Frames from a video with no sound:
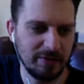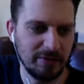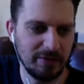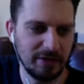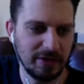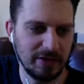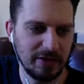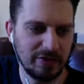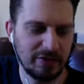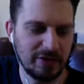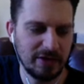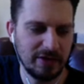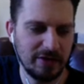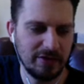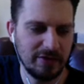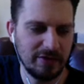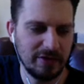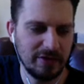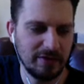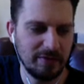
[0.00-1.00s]
but we're going to
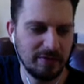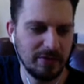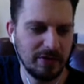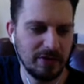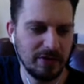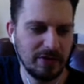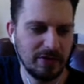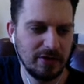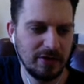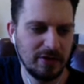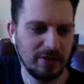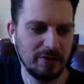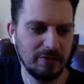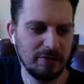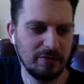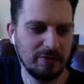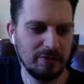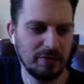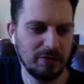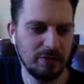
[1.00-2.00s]
change him
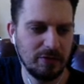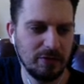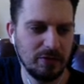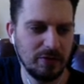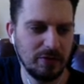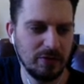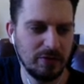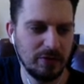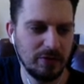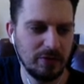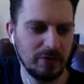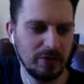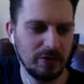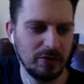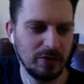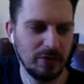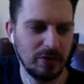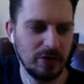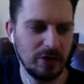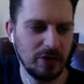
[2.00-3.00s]

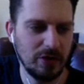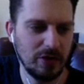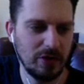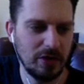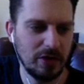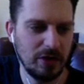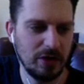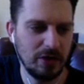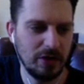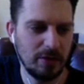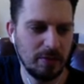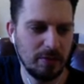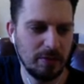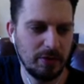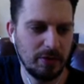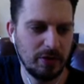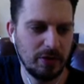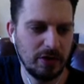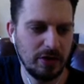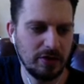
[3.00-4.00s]
for
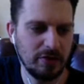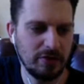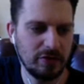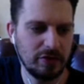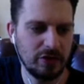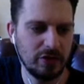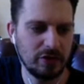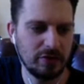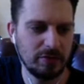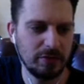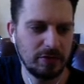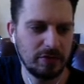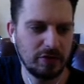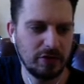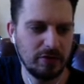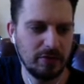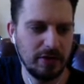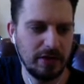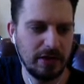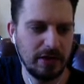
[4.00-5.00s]
boy Scott
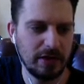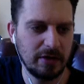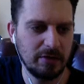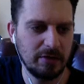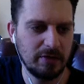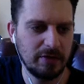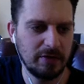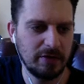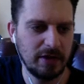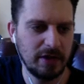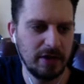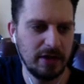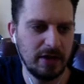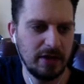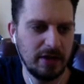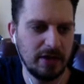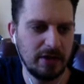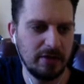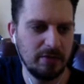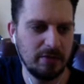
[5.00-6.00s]
McTominay, like we
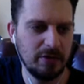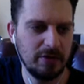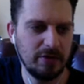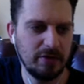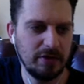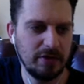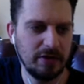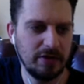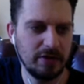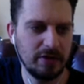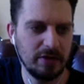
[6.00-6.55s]
said. Where is he?